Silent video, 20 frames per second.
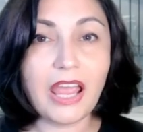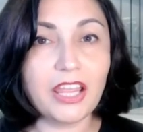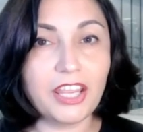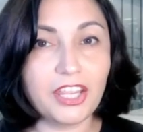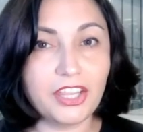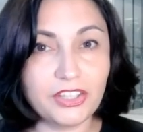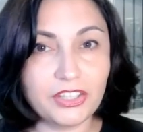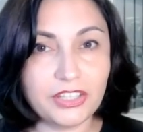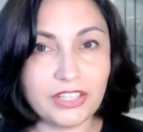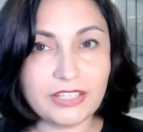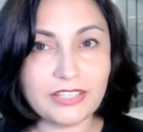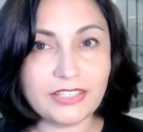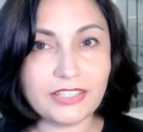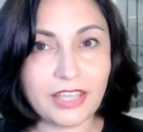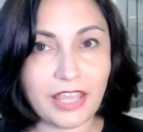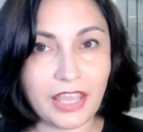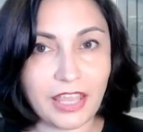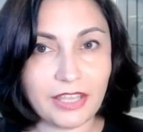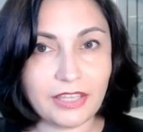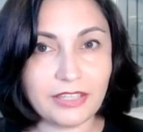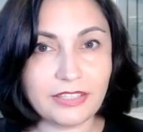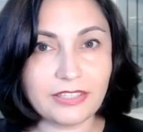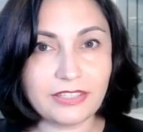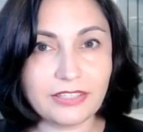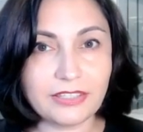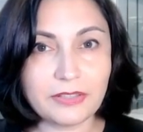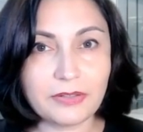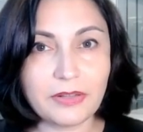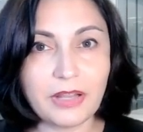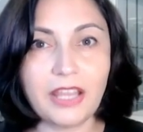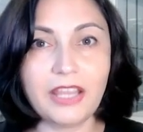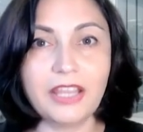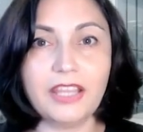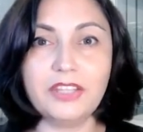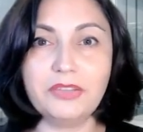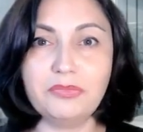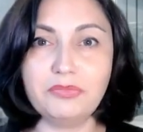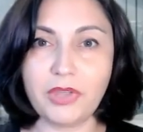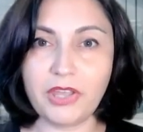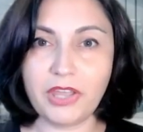In this case,
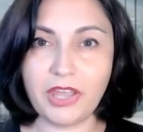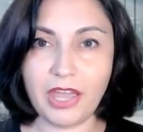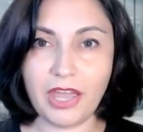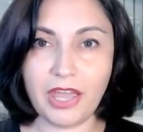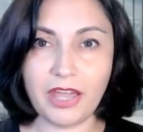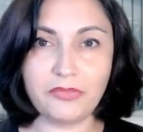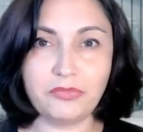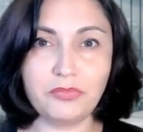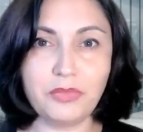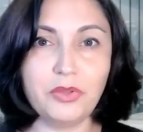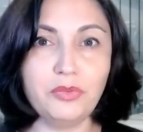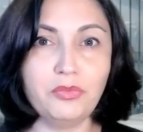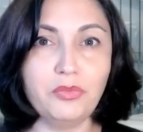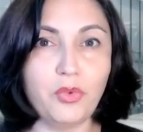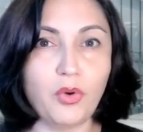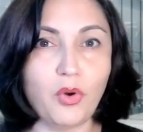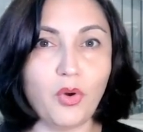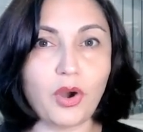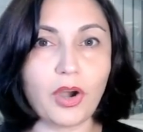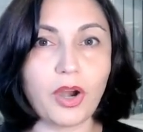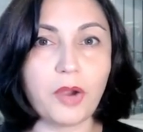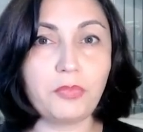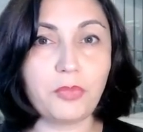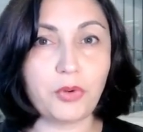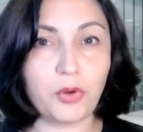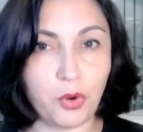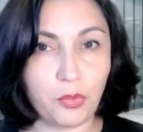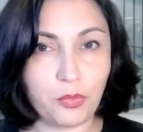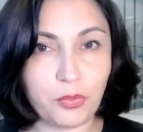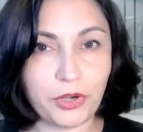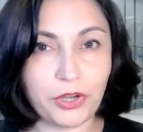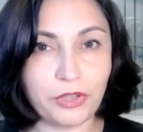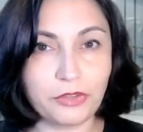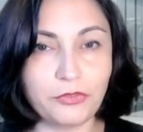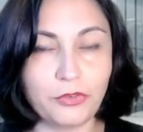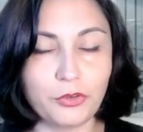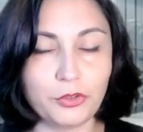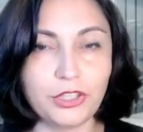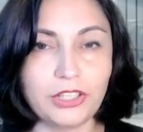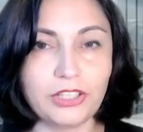it may have been more appropriate
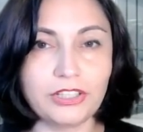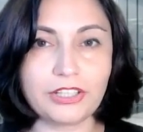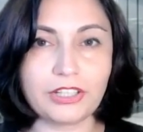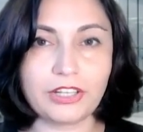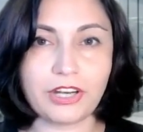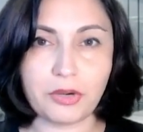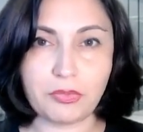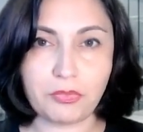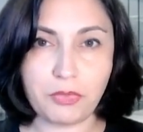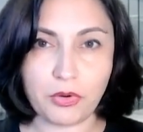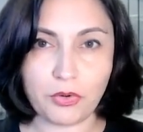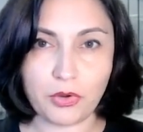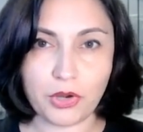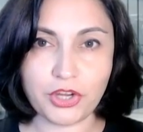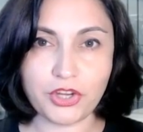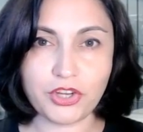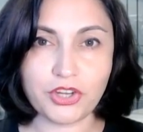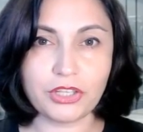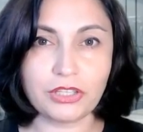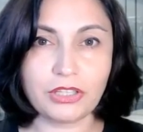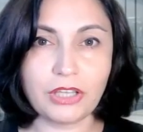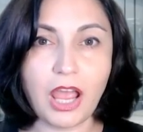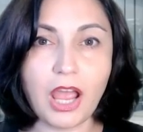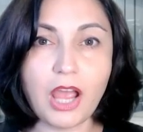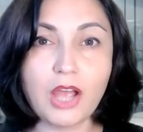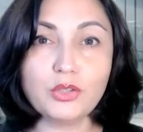for Delta Corporation